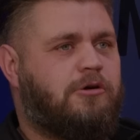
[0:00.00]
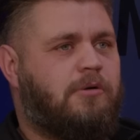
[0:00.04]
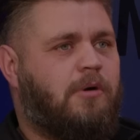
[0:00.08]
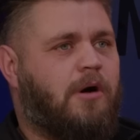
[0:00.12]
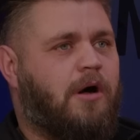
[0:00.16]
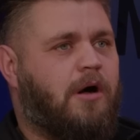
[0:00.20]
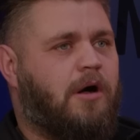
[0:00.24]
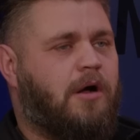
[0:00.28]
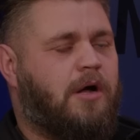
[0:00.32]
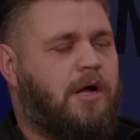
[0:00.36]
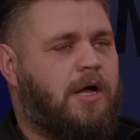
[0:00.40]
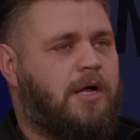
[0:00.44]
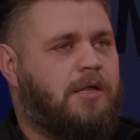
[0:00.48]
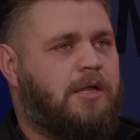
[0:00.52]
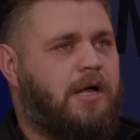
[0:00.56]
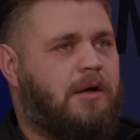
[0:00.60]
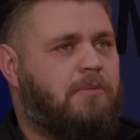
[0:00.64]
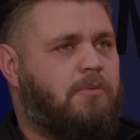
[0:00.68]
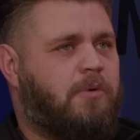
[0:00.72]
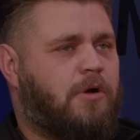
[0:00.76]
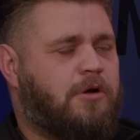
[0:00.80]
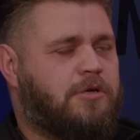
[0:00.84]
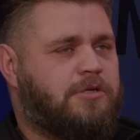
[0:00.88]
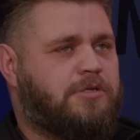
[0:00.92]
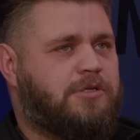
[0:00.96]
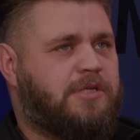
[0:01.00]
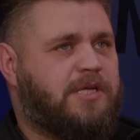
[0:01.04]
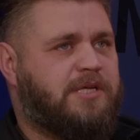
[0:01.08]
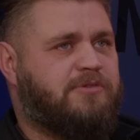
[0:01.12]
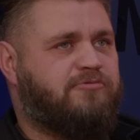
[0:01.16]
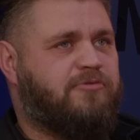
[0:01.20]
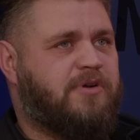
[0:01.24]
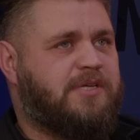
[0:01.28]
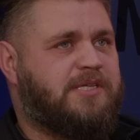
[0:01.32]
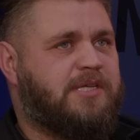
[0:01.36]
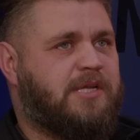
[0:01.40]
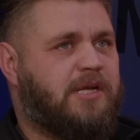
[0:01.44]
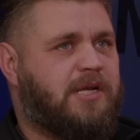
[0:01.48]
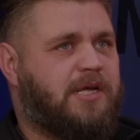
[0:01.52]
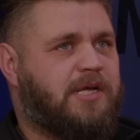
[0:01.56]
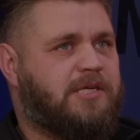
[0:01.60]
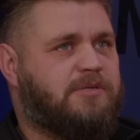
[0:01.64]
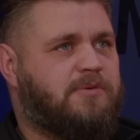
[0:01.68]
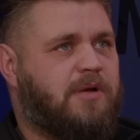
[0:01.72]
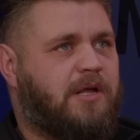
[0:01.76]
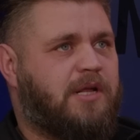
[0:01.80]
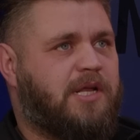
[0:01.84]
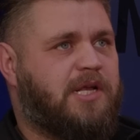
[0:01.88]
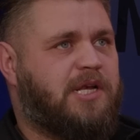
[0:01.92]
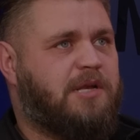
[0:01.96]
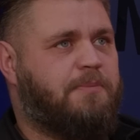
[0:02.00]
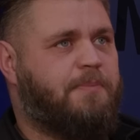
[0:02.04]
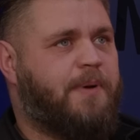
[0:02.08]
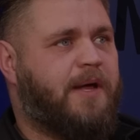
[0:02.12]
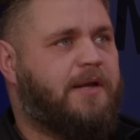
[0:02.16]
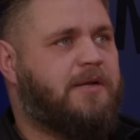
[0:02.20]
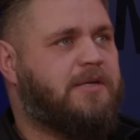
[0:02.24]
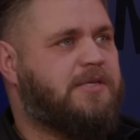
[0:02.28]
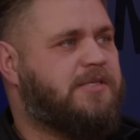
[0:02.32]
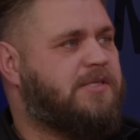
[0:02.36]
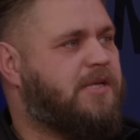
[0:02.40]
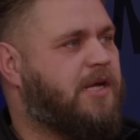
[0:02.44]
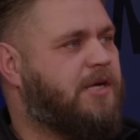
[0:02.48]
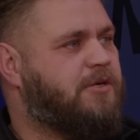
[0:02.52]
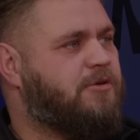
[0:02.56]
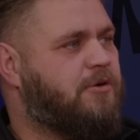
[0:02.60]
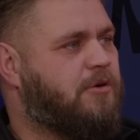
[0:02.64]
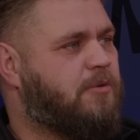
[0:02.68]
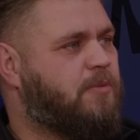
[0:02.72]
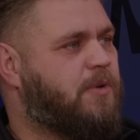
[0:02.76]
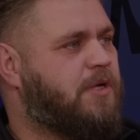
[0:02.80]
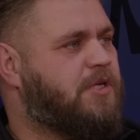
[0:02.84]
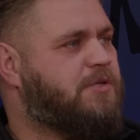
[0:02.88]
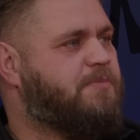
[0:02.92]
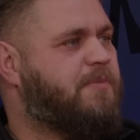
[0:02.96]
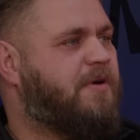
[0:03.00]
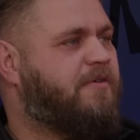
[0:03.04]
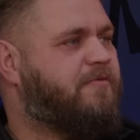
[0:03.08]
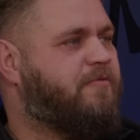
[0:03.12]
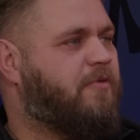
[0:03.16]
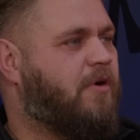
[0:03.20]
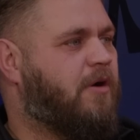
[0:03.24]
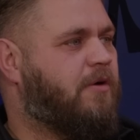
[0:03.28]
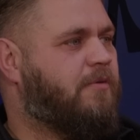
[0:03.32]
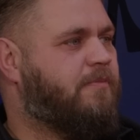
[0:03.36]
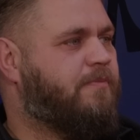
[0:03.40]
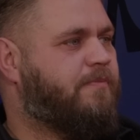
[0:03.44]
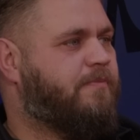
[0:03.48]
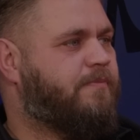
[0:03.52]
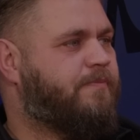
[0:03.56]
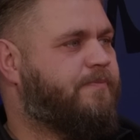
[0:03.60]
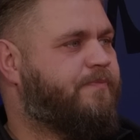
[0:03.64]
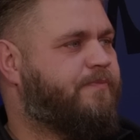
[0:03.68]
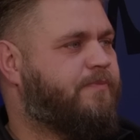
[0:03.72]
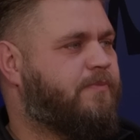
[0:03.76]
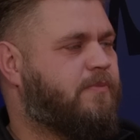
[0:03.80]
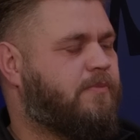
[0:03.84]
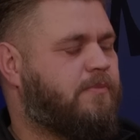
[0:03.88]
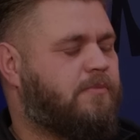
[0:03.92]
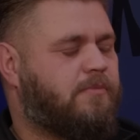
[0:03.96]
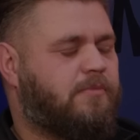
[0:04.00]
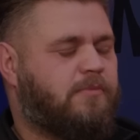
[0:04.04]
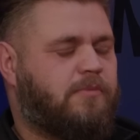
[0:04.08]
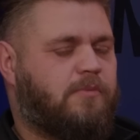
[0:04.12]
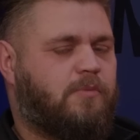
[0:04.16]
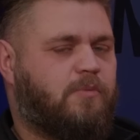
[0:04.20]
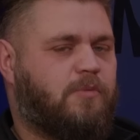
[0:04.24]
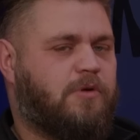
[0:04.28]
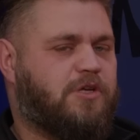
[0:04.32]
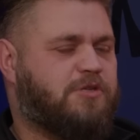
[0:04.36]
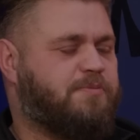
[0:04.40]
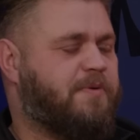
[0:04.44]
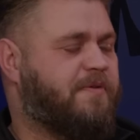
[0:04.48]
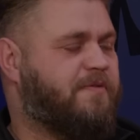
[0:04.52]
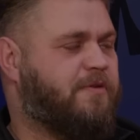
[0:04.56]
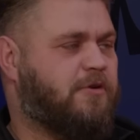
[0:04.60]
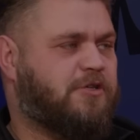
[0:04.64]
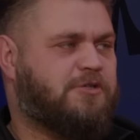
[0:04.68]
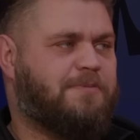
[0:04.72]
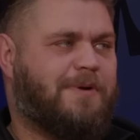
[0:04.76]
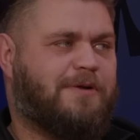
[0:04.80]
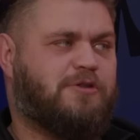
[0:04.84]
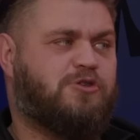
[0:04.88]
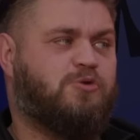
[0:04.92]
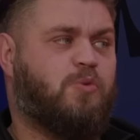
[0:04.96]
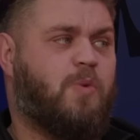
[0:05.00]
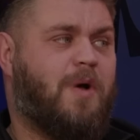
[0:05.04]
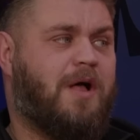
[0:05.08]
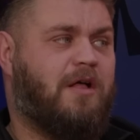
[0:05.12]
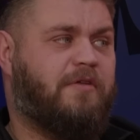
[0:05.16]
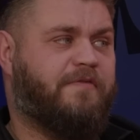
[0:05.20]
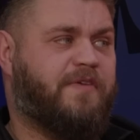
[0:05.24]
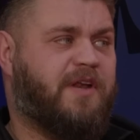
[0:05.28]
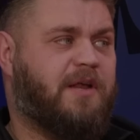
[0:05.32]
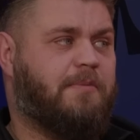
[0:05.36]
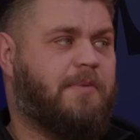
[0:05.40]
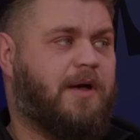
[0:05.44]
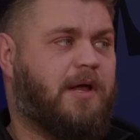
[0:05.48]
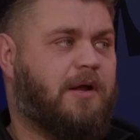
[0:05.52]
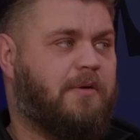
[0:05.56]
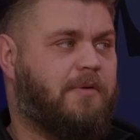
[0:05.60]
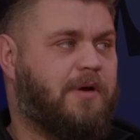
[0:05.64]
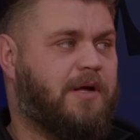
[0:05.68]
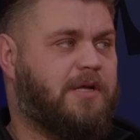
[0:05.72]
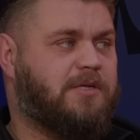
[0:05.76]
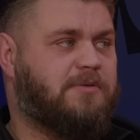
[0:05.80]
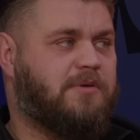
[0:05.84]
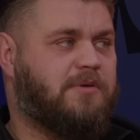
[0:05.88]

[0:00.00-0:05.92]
Do you know what? I watched this recently as well, Independence Stage or the Will Smith one? Will Smith looks about 12 in it, by the